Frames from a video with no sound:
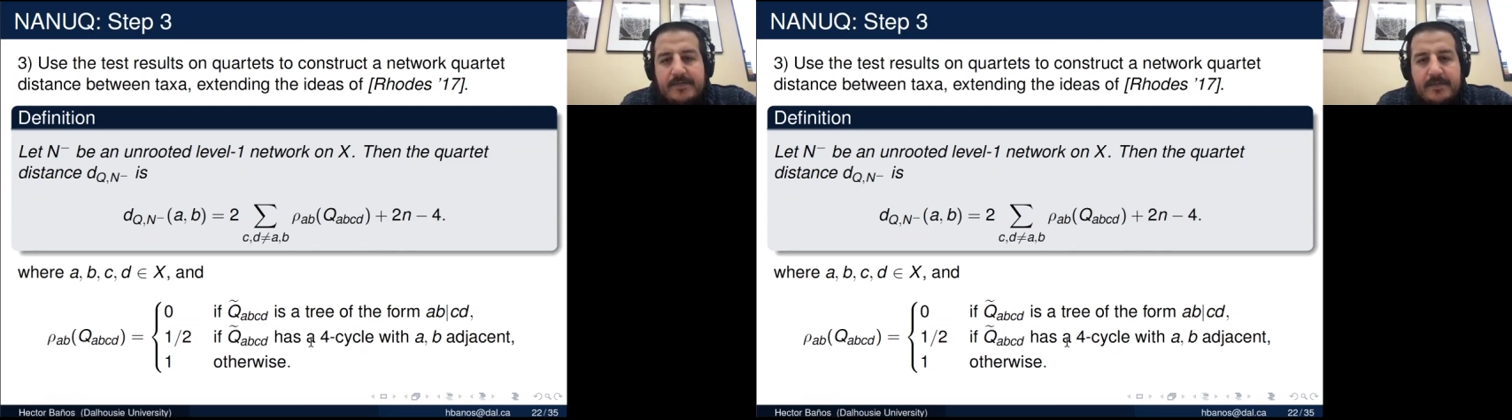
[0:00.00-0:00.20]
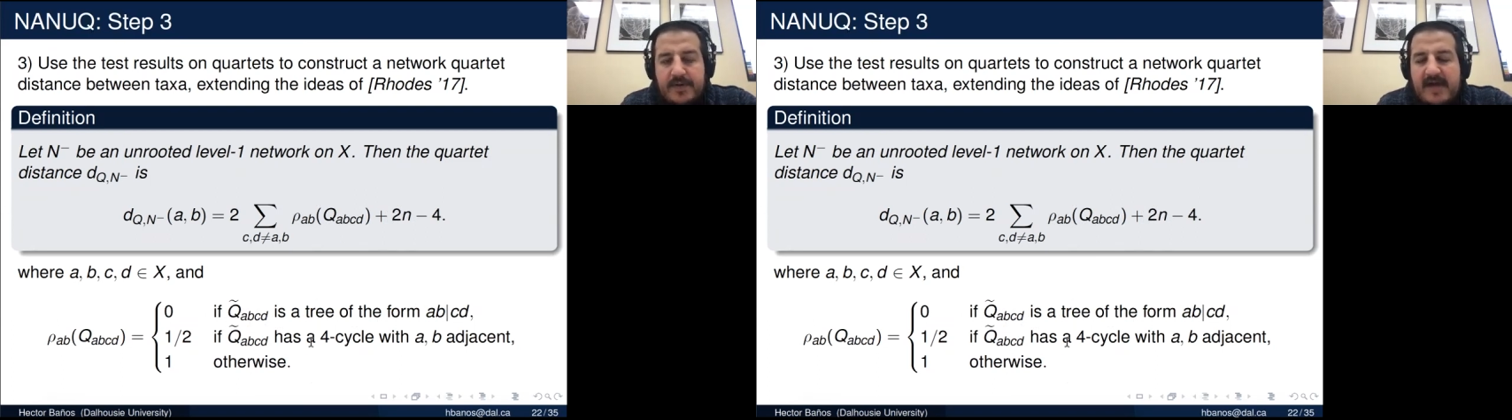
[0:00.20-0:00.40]

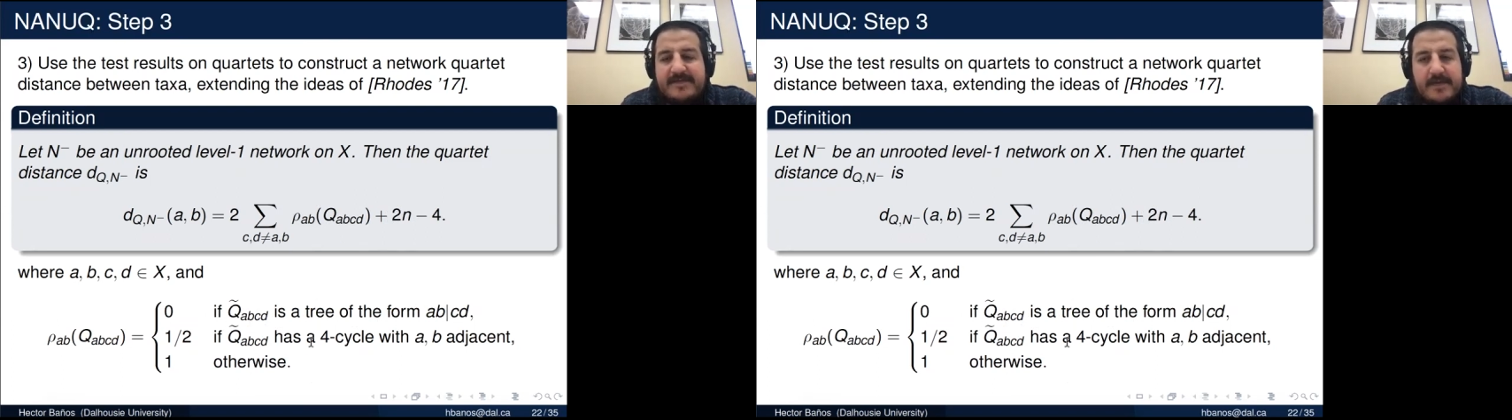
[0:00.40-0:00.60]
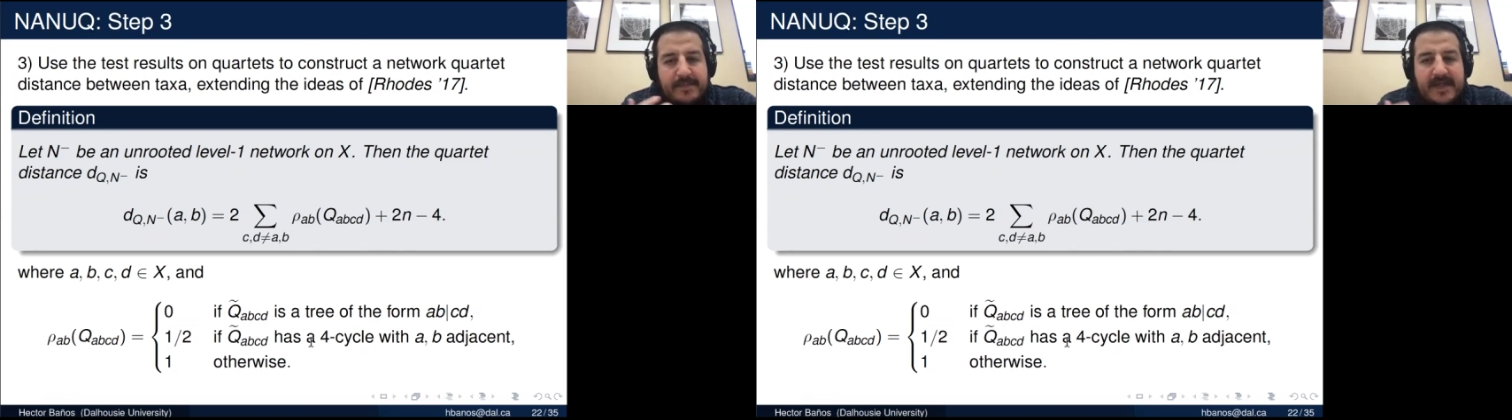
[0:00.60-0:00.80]
when you have
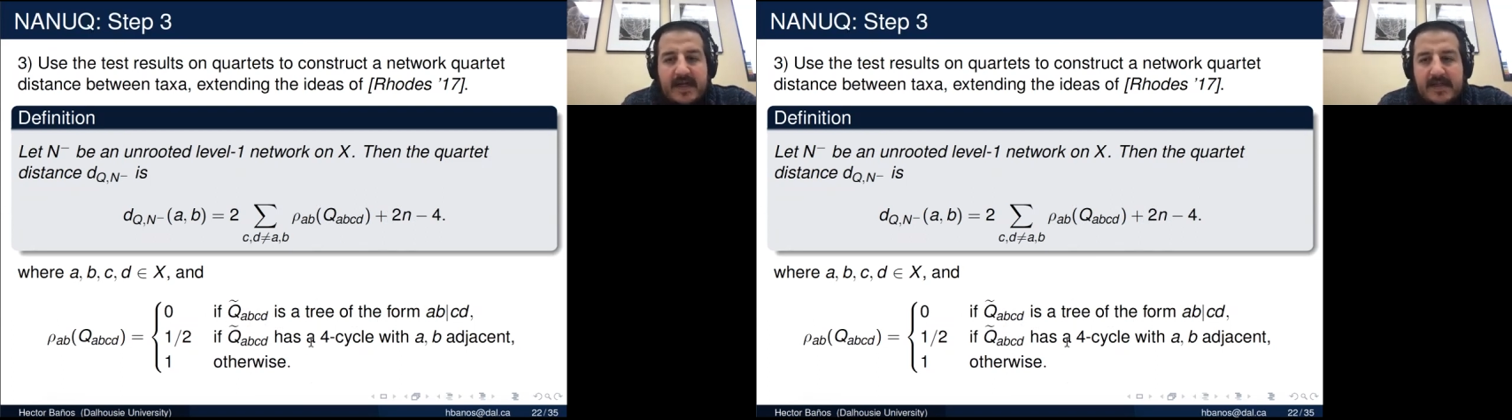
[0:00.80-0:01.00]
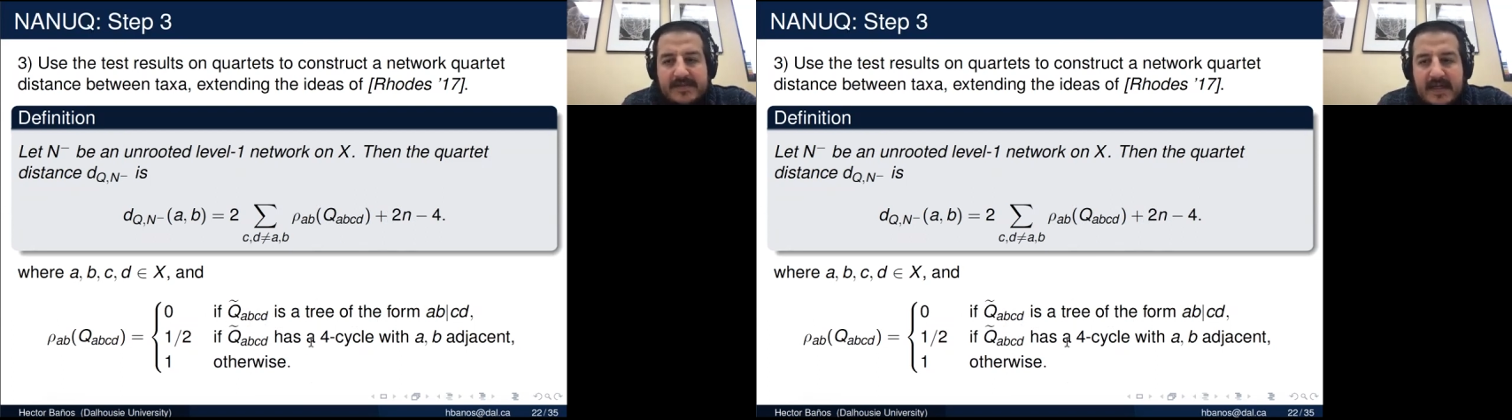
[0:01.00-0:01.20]
something
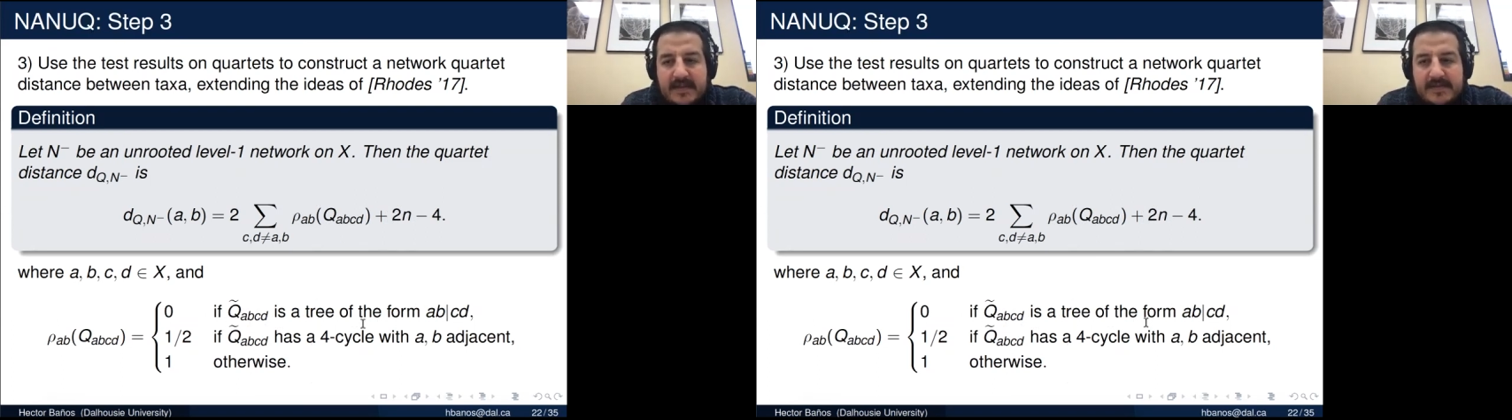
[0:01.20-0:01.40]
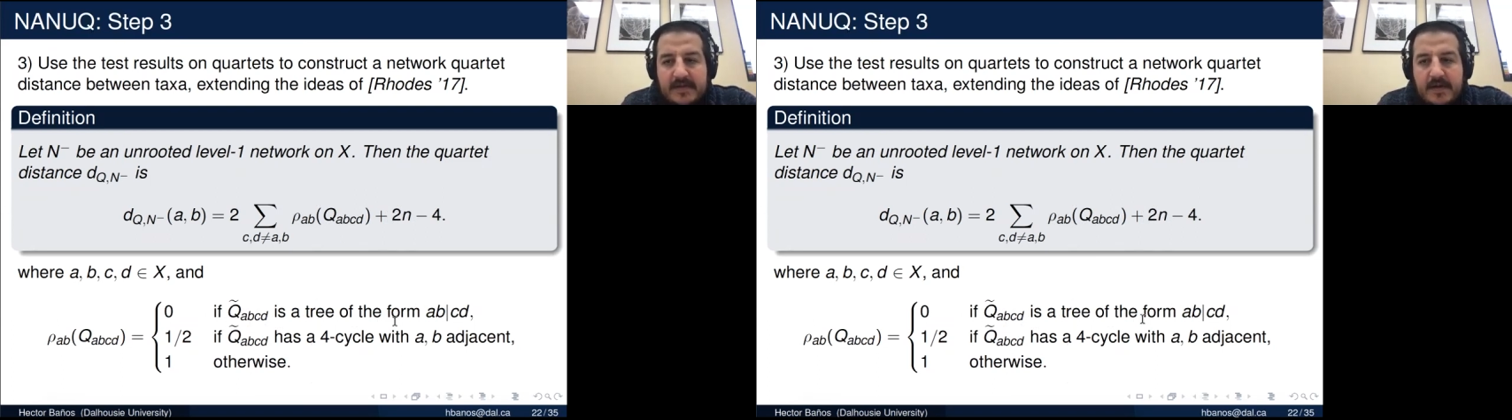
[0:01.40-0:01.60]
else that
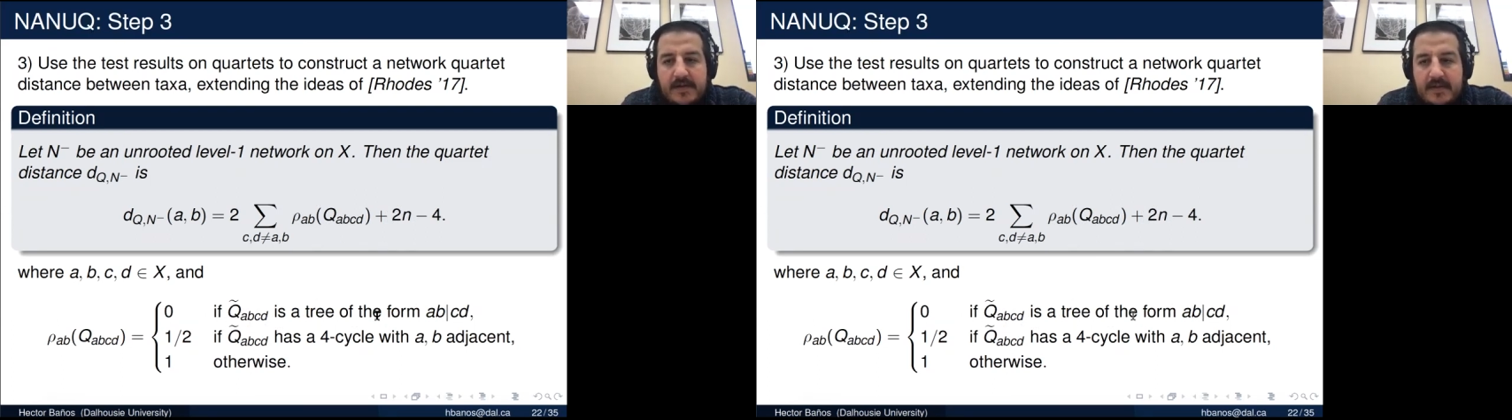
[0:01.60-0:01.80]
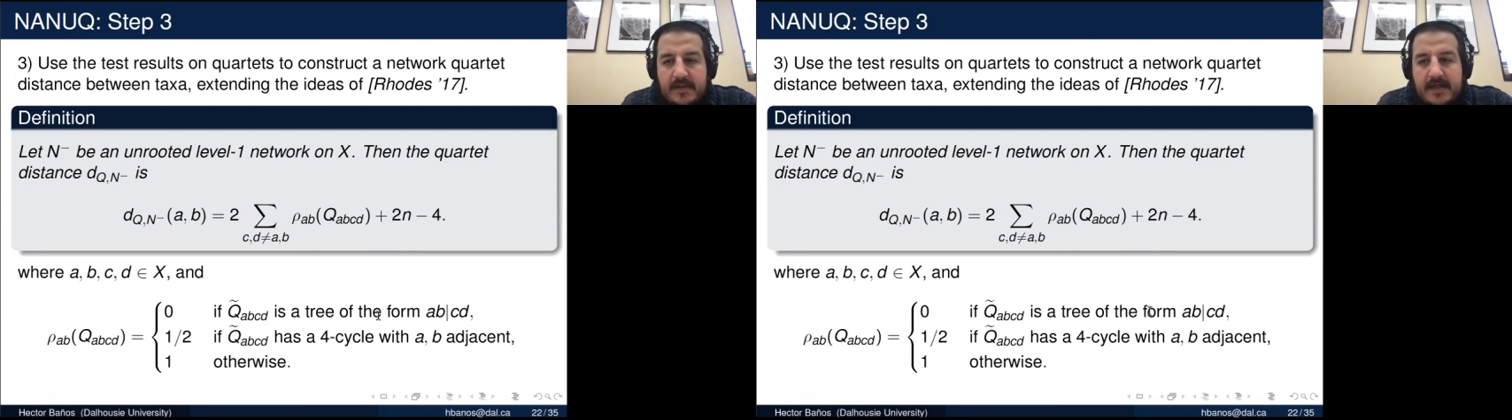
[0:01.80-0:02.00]
is
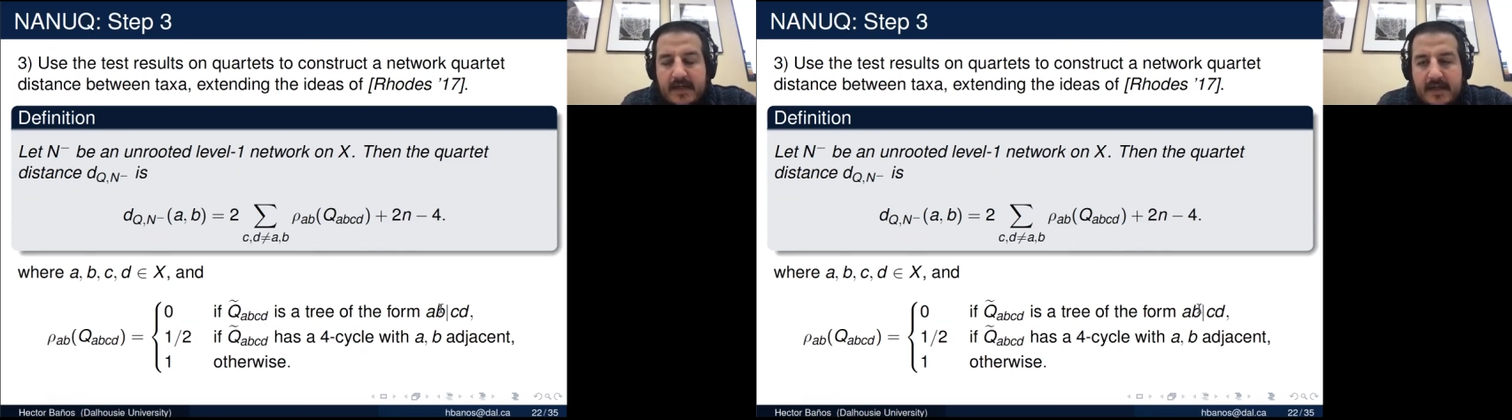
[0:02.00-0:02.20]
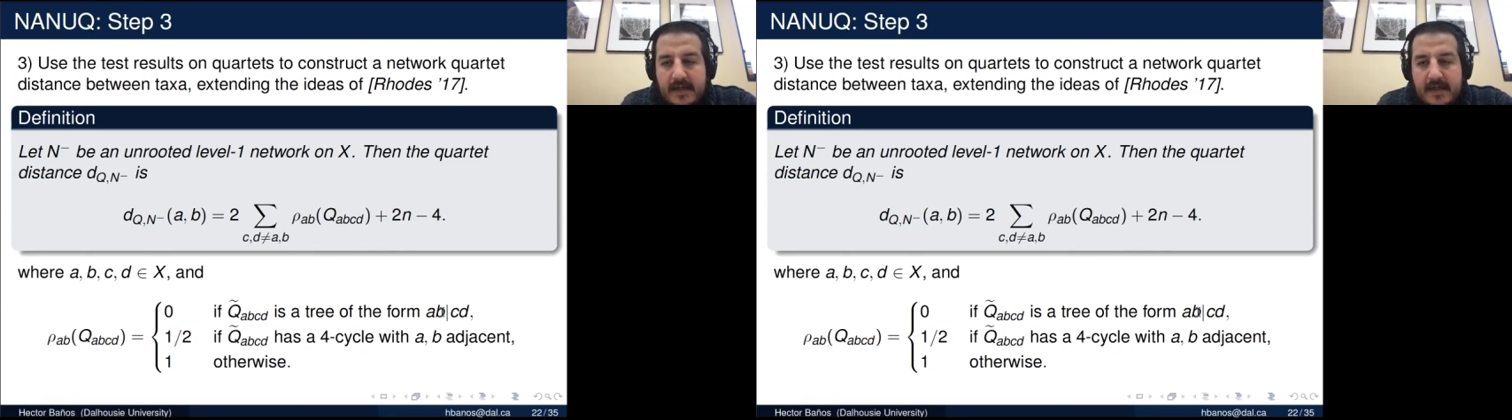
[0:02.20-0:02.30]
not like